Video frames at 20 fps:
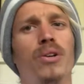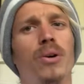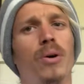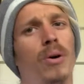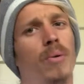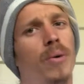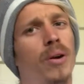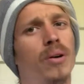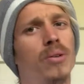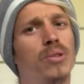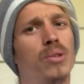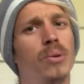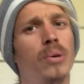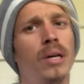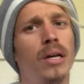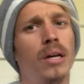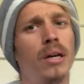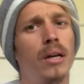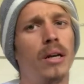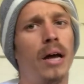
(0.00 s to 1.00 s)
it, when I was doing
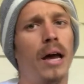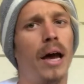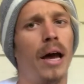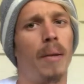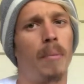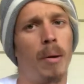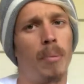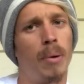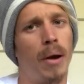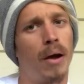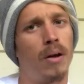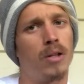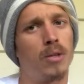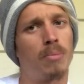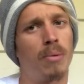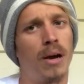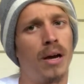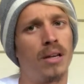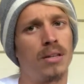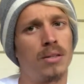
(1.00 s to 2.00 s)
it at my parents'
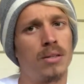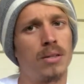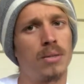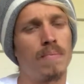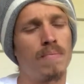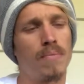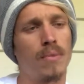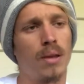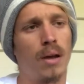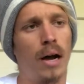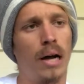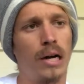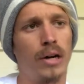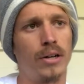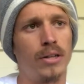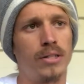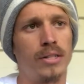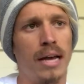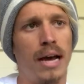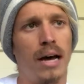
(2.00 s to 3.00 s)
place, I got
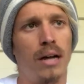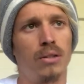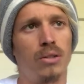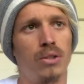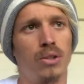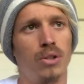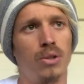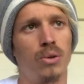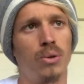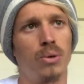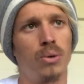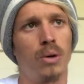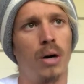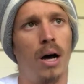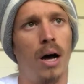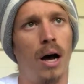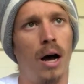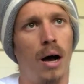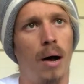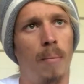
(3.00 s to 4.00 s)
it down to
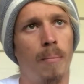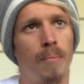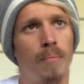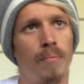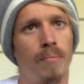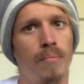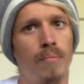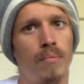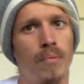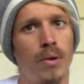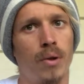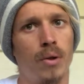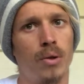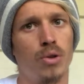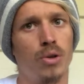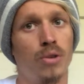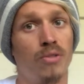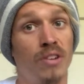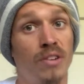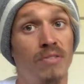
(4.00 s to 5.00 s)

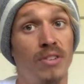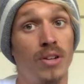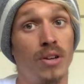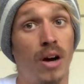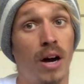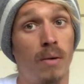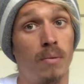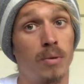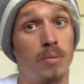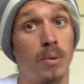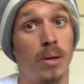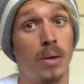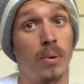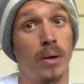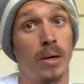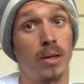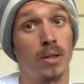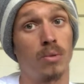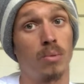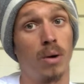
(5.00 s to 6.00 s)
2:59 was my
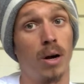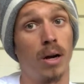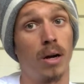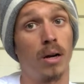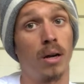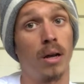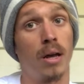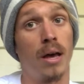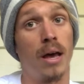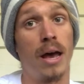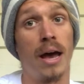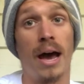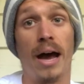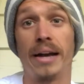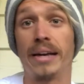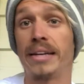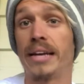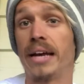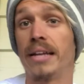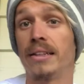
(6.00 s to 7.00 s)
quickest one. And
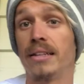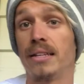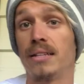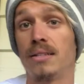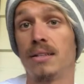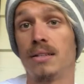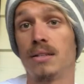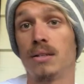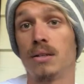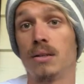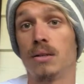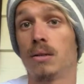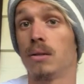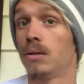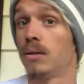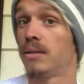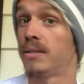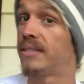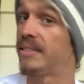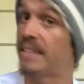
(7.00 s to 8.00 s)
again, this isn't
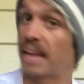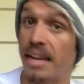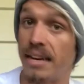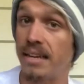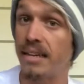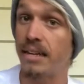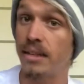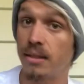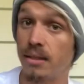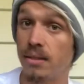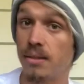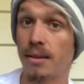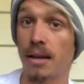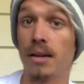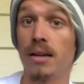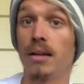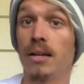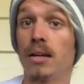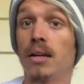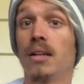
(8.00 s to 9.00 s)
sending
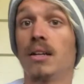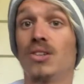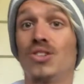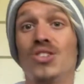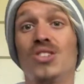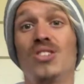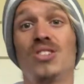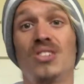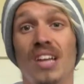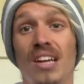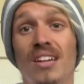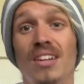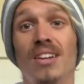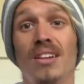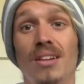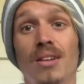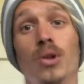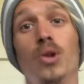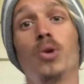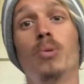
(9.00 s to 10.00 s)
it, it's just send it a
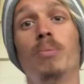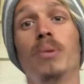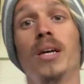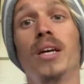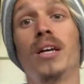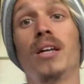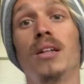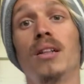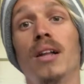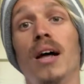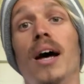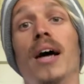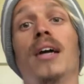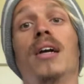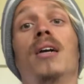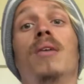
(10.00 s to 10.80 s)
little bit, like